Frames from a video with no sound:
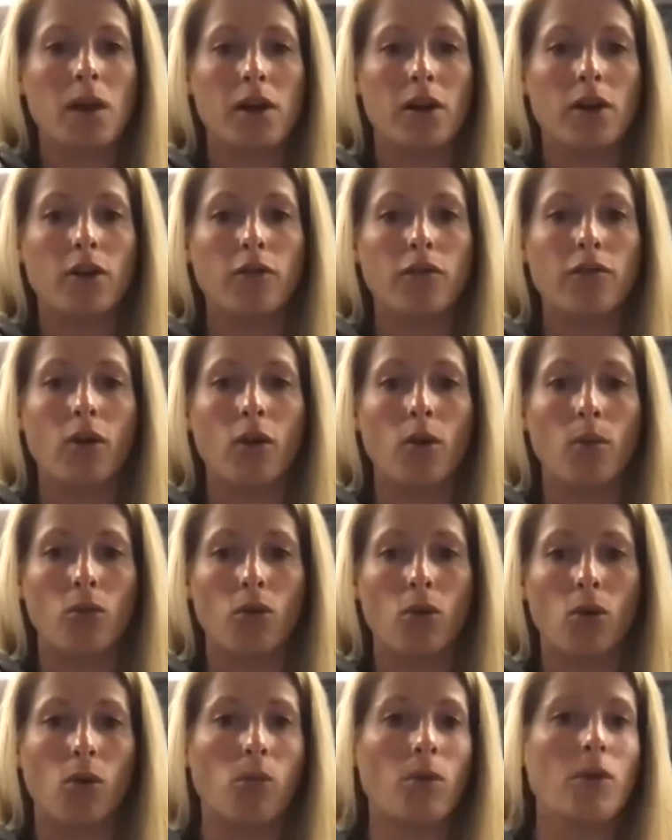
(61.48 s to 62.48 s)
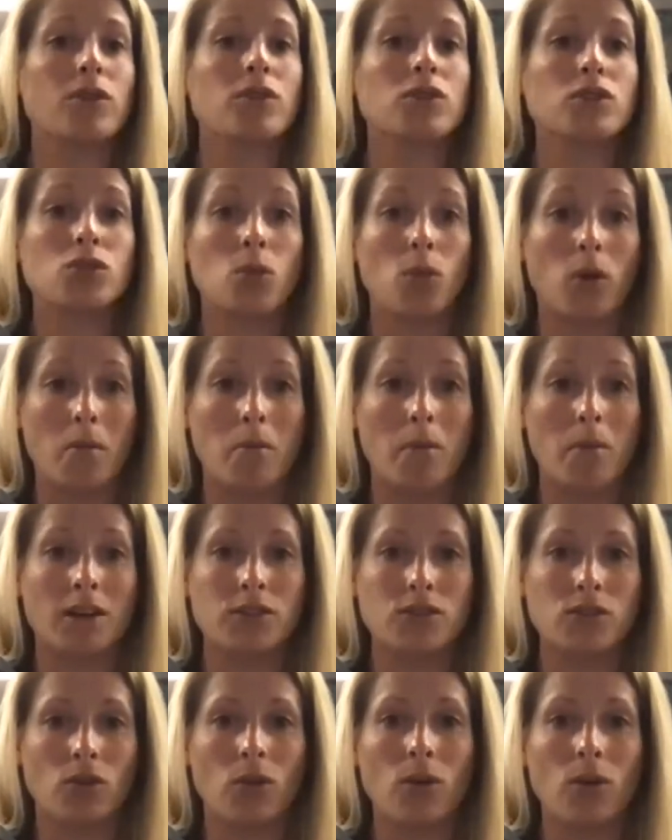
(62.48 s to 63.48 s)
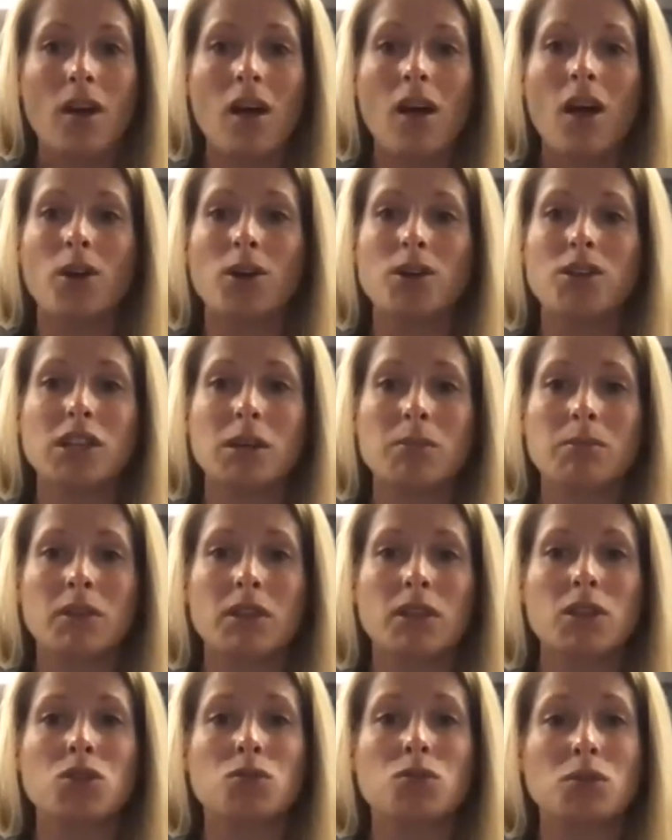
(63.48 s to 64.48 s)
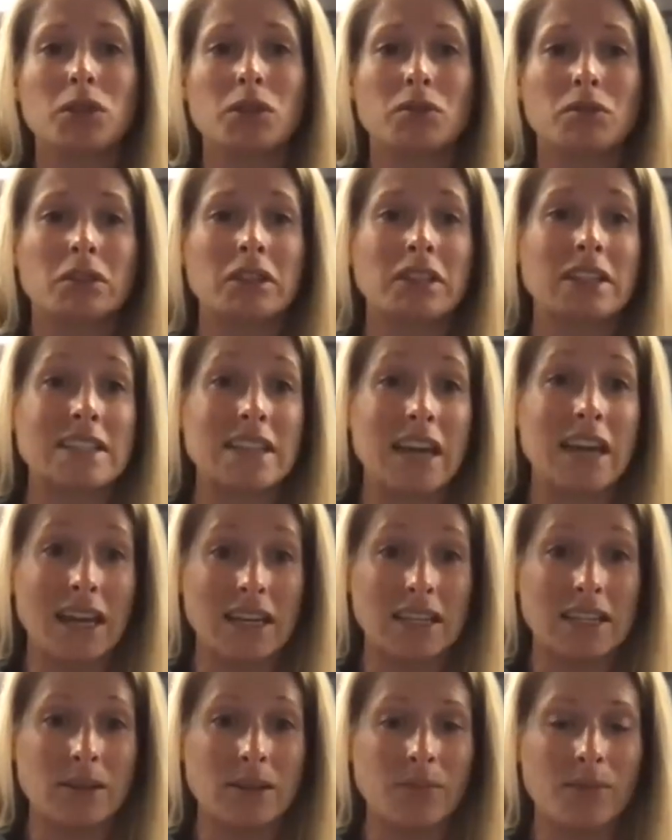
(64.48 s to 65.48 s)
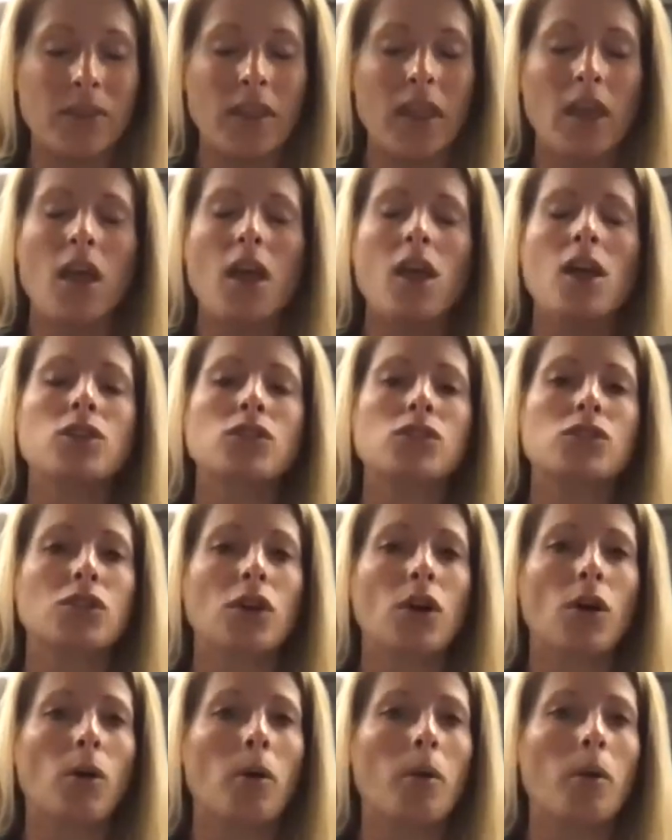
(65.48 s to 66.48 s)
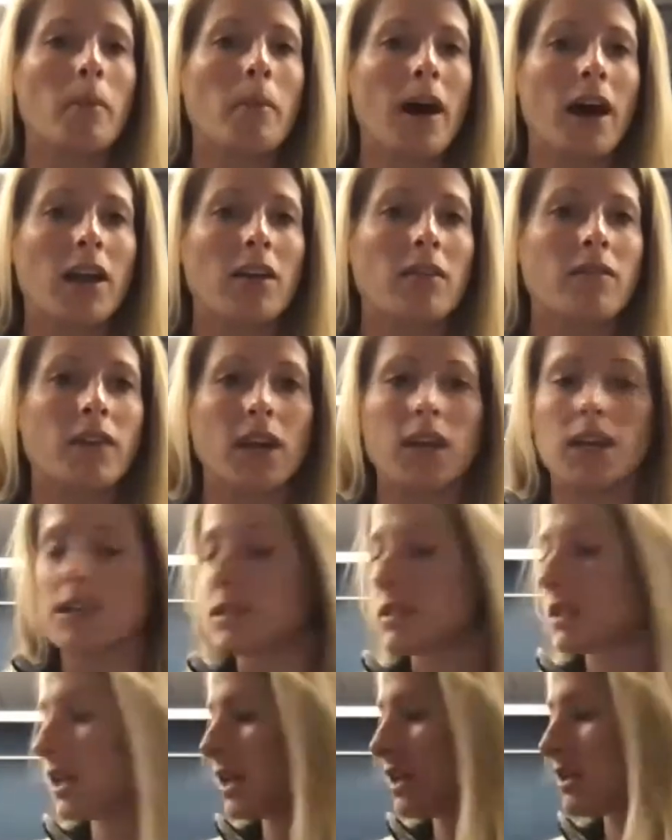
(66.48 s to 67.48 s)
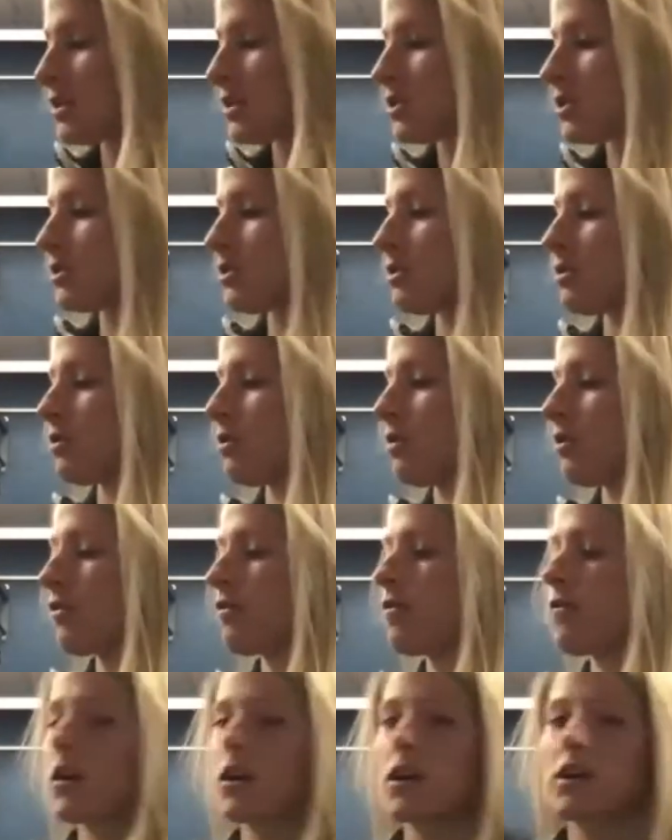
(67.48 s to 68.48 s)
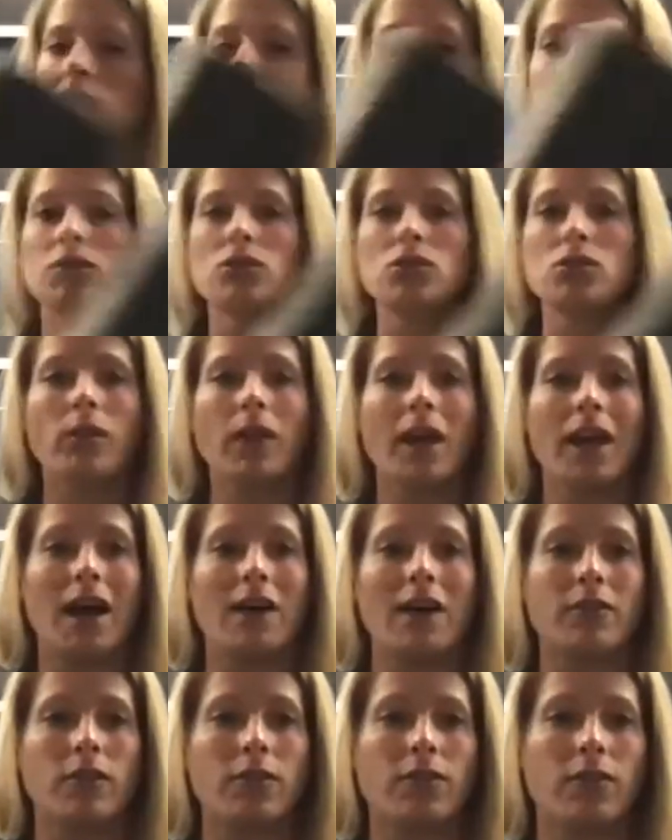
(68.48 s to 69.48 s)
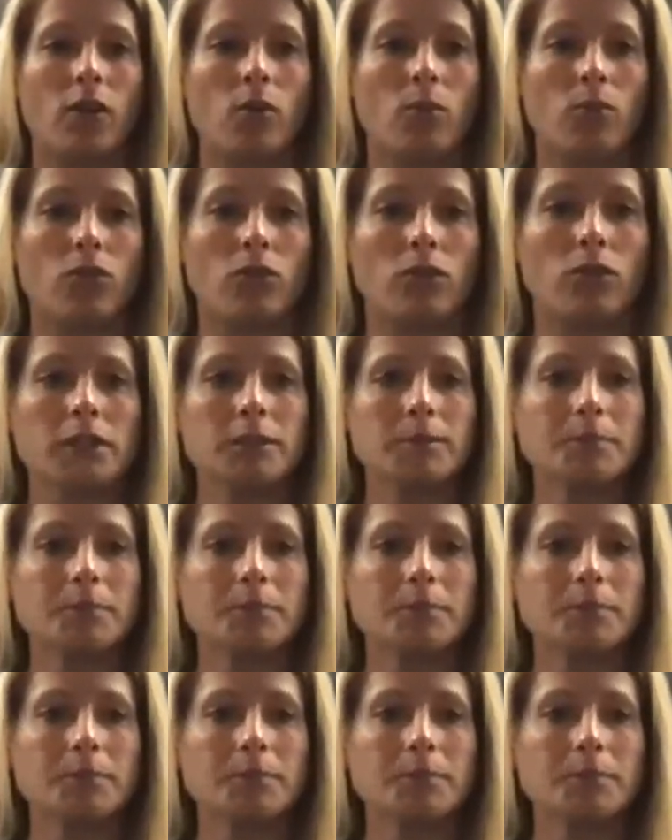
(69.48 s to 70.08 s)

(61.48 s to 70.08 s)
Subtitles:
to foam roll with a sore muscle or something that's really, really tight. So my advice is to first, if you don't have a foam roller,